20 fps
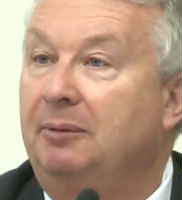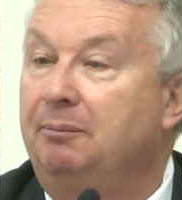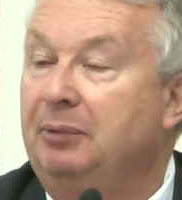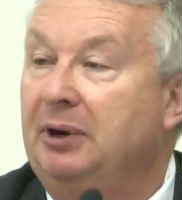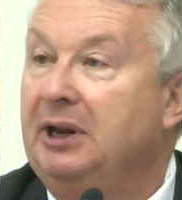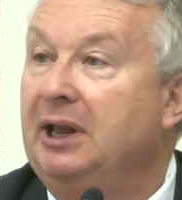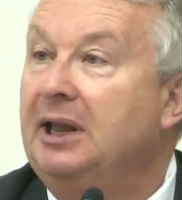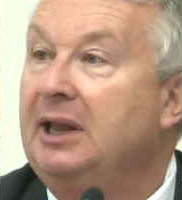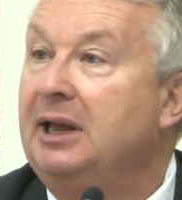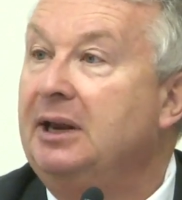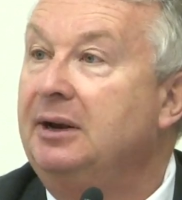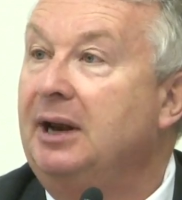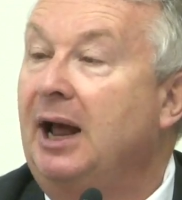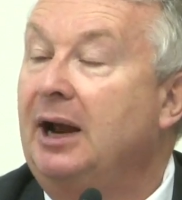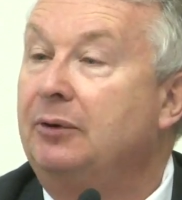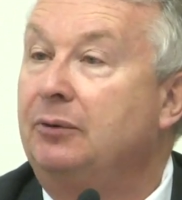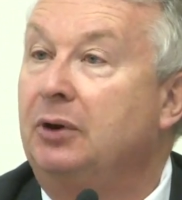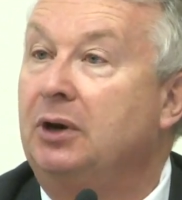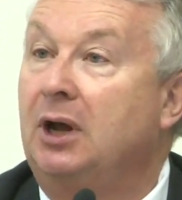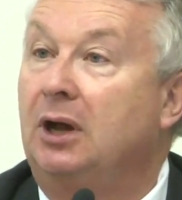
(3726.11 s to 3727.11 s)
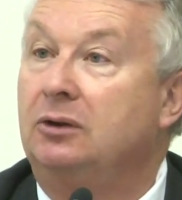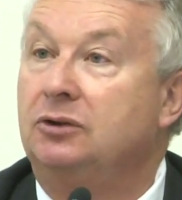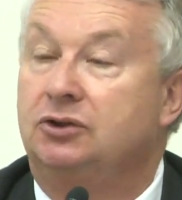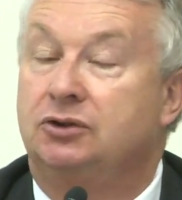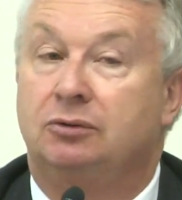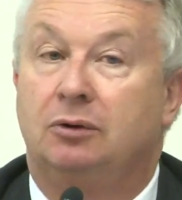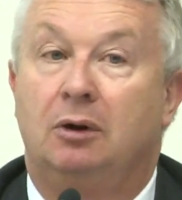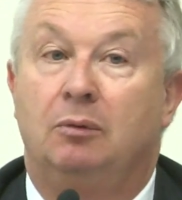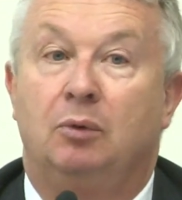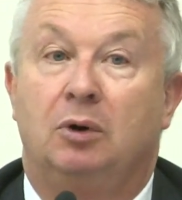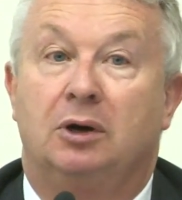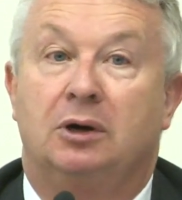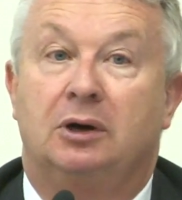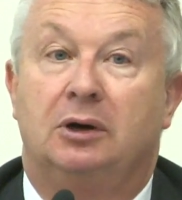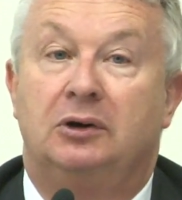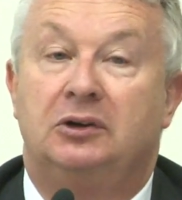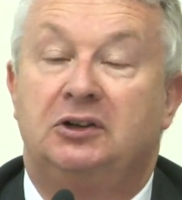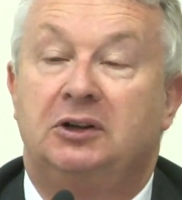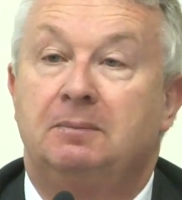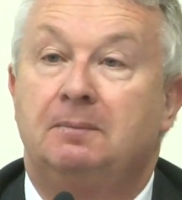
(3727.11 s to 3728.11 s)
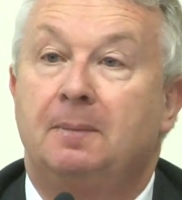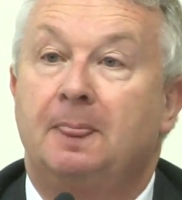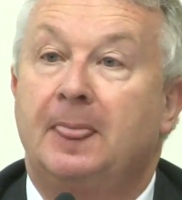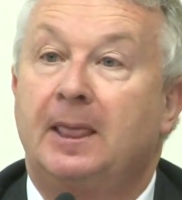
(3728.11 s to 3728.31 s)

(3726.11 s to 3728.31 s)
bringing in agricultural workers.